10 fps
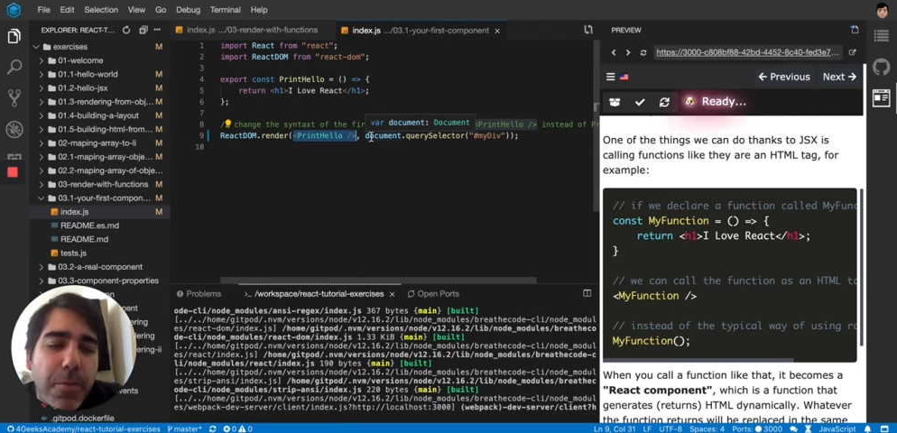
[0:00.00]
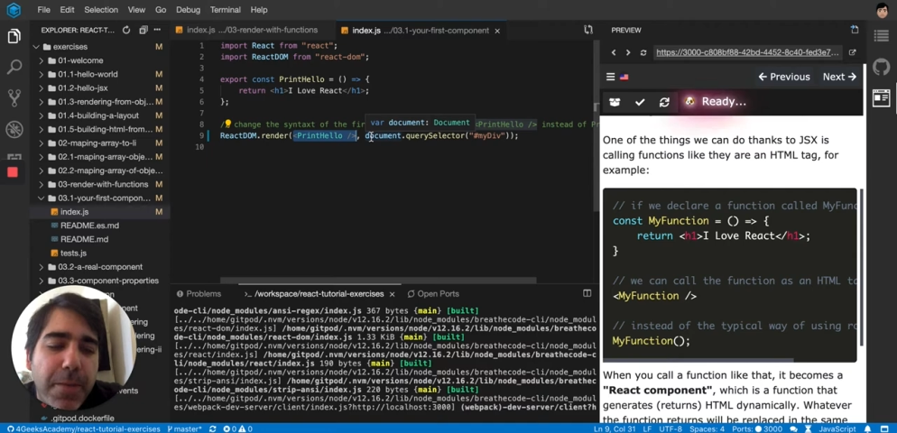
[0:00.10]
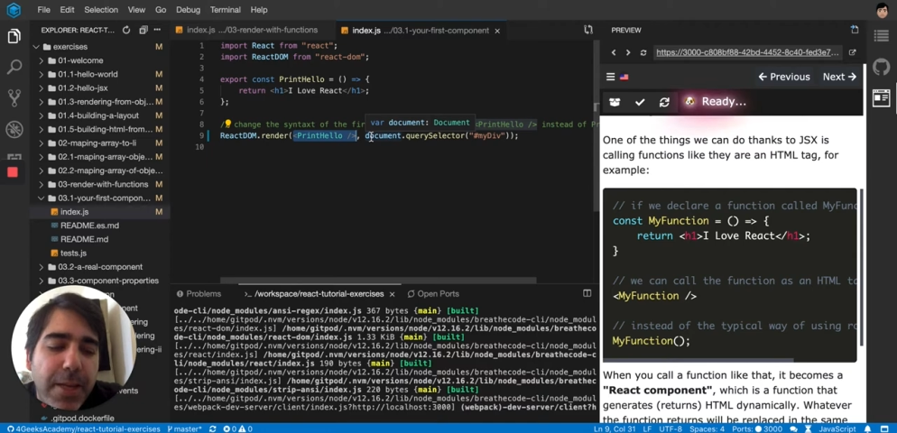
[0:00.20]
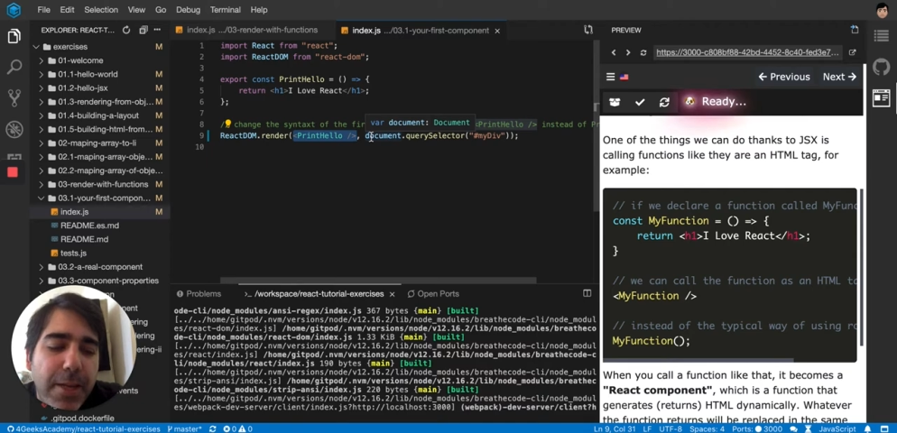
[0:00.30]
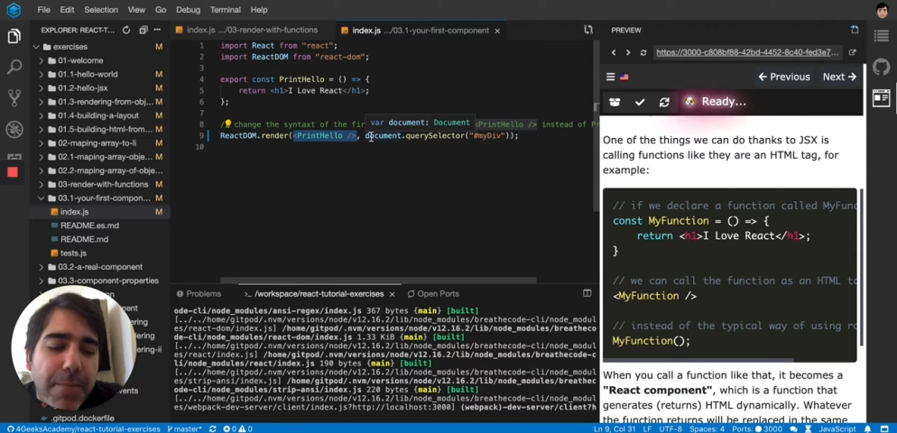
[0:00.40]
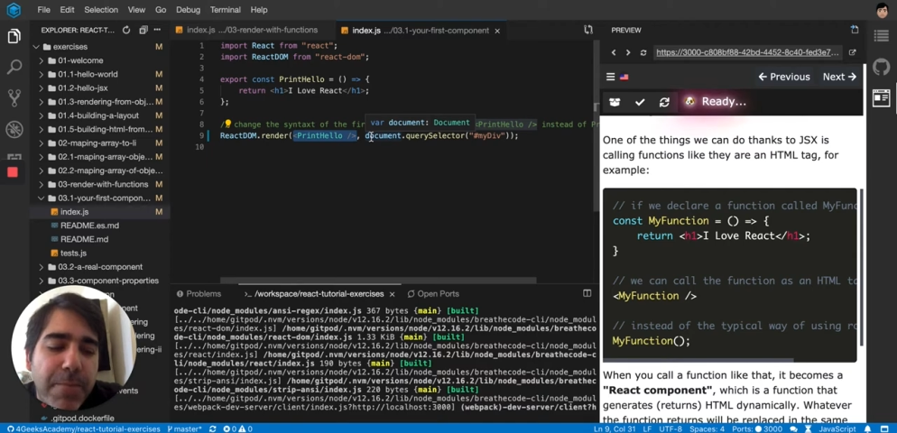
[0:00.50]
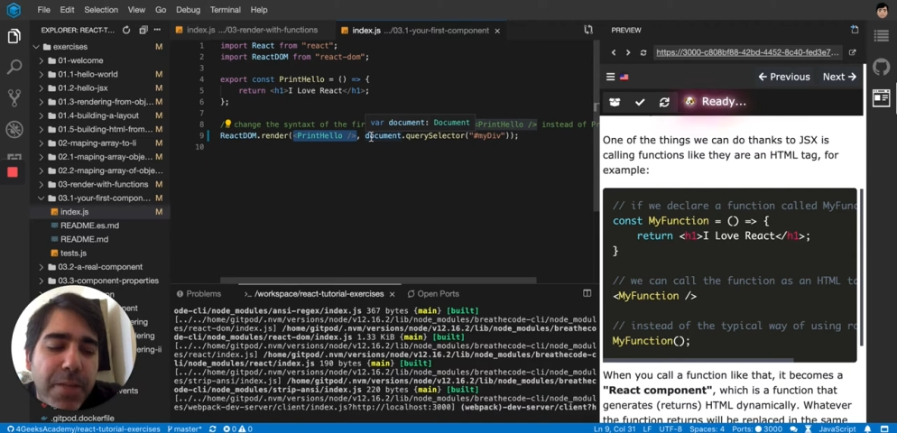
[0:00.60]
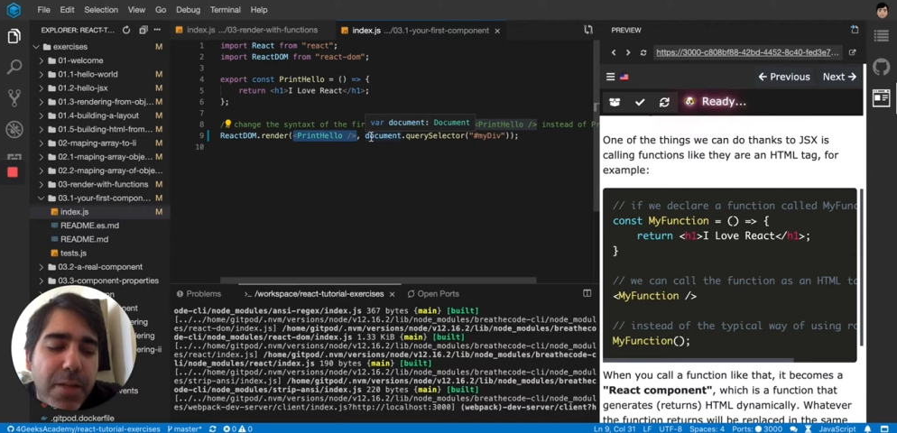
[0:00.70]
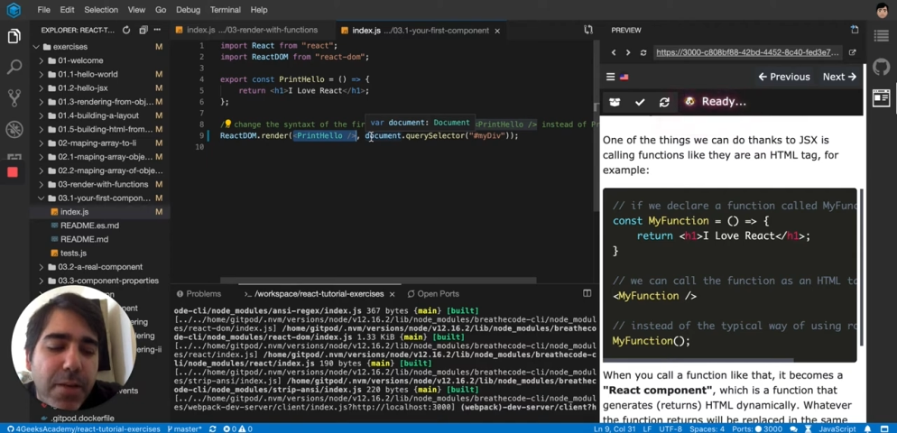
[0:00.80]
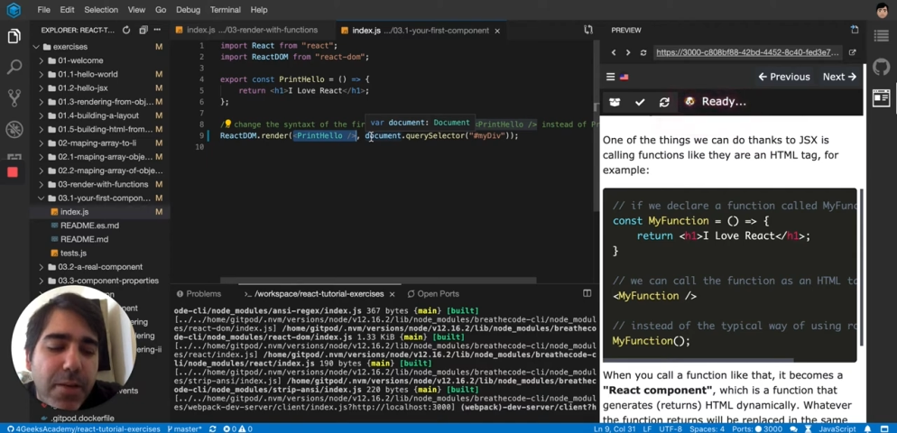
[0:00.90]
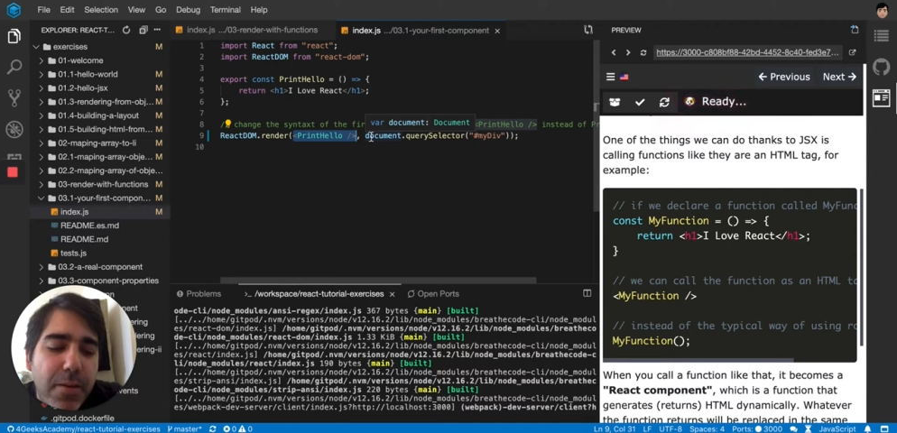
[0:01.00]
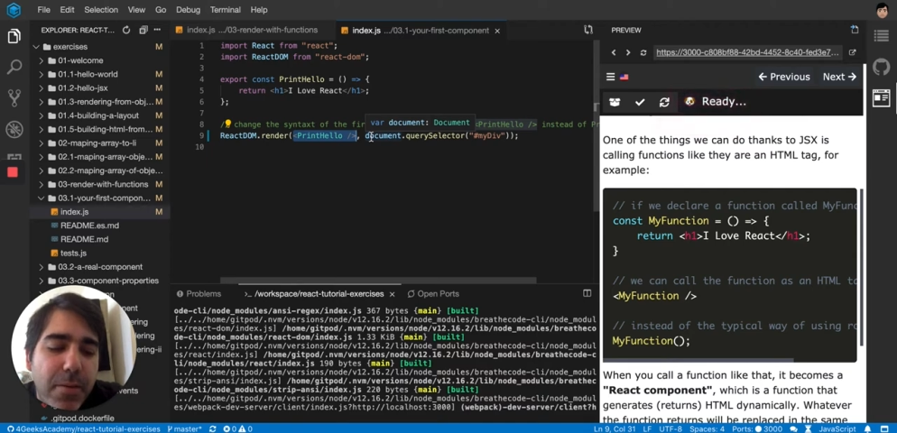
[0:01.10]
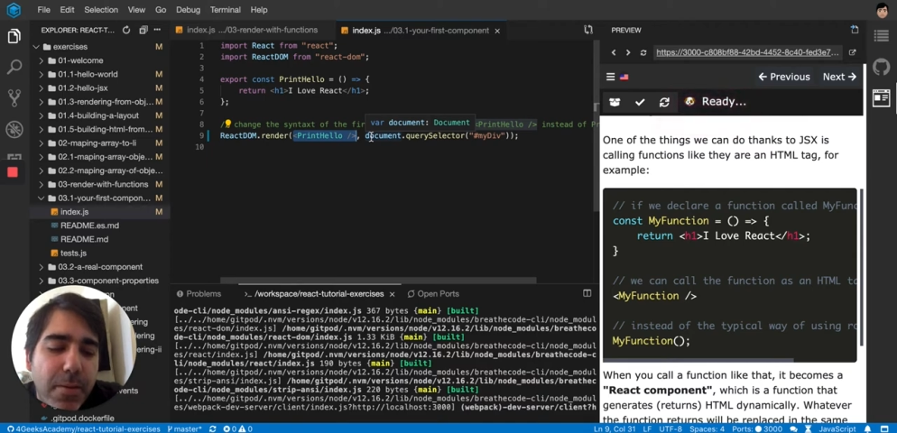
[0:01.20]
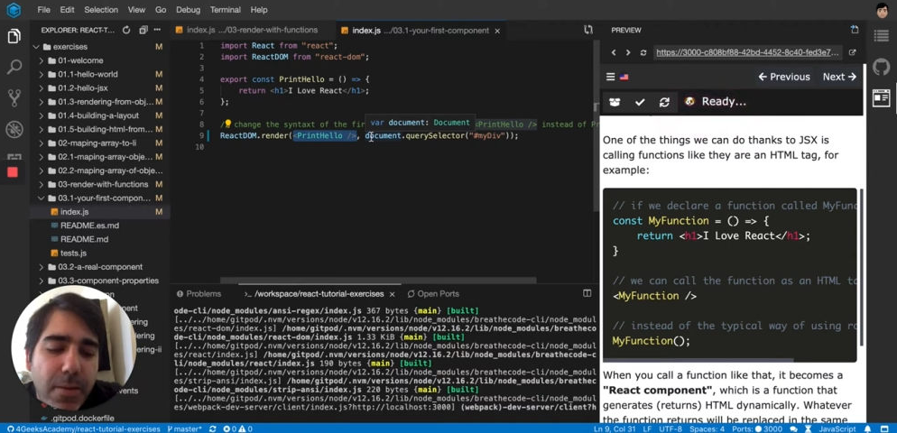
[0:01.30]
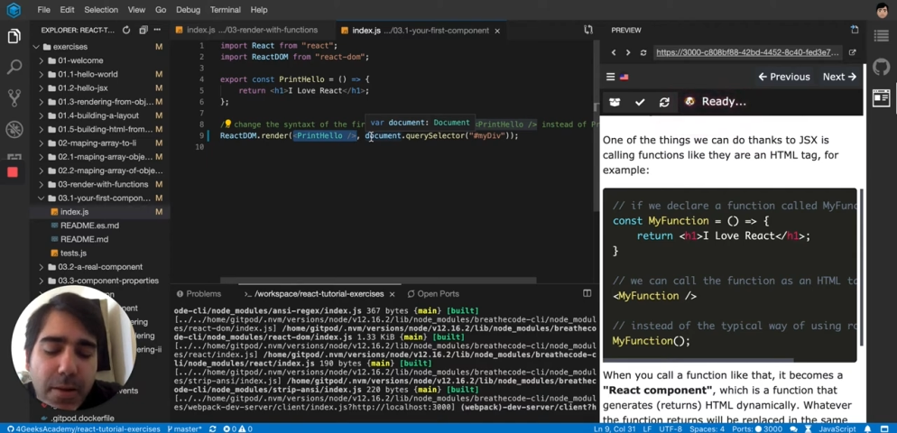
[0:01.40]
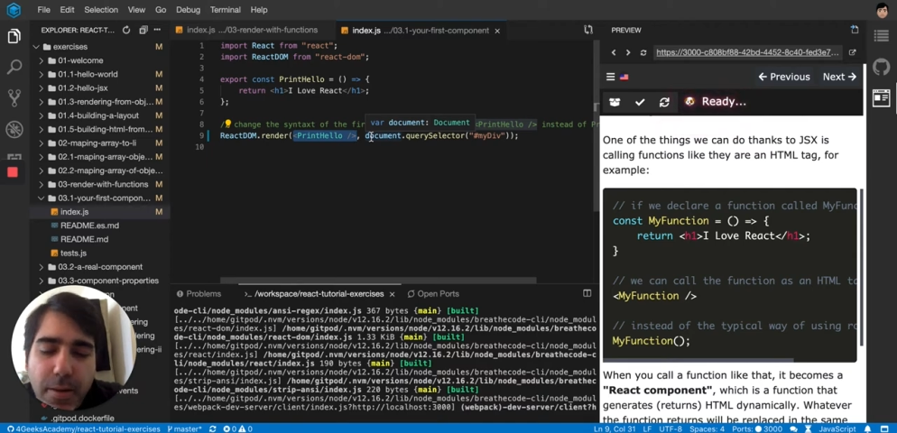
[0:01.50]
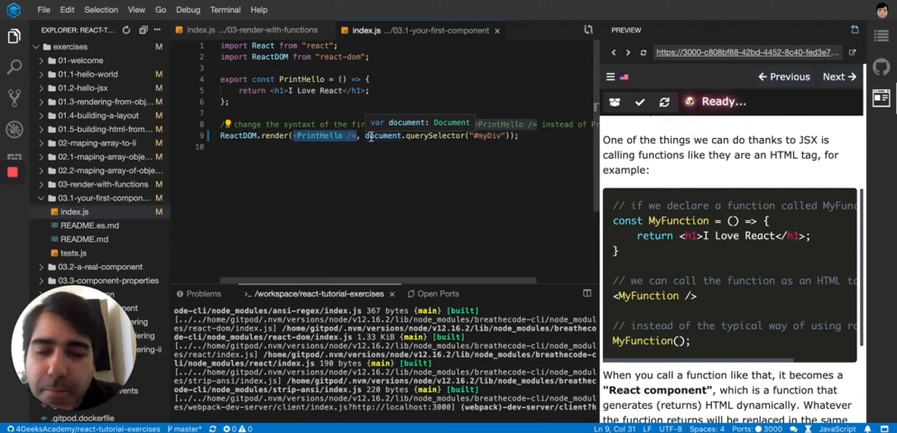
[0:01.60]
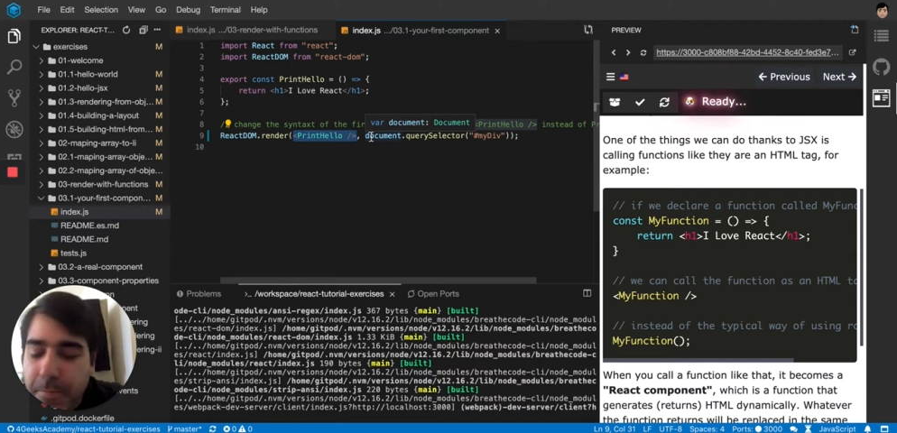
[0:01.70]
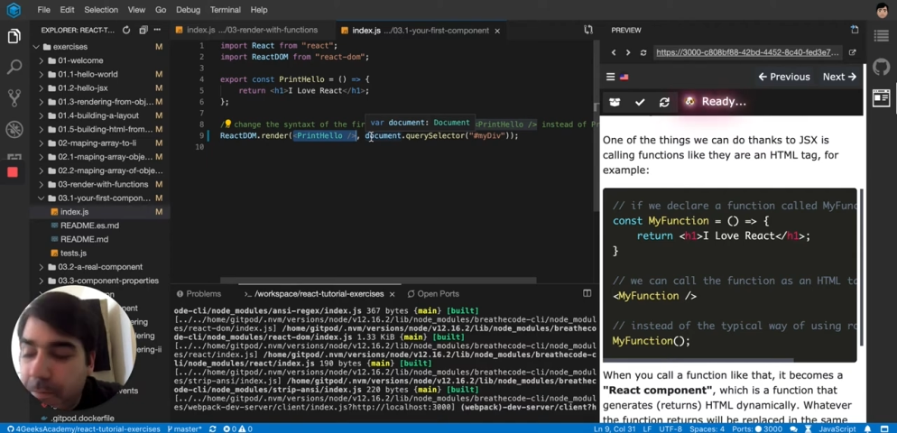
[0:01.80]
be uh,